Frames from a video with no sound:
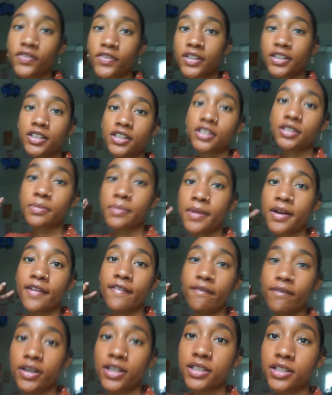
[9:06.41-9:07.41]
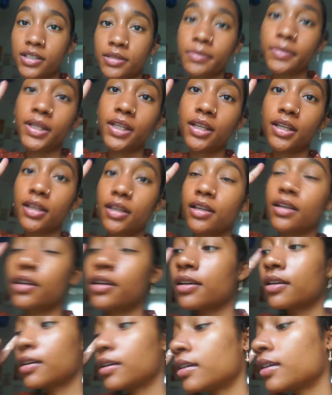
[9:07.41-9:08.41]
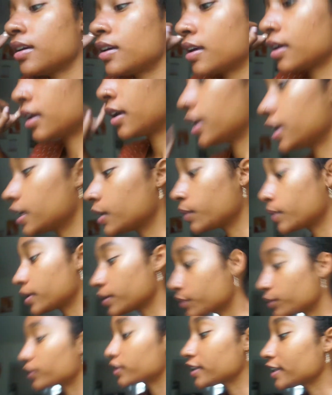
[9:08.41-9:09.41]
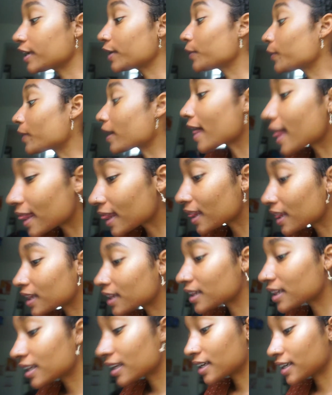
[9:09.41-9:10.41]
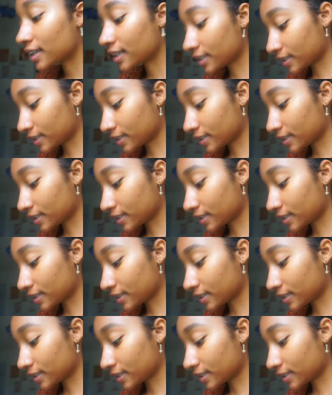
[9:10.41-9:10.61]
Finished my first meeting. It went really well.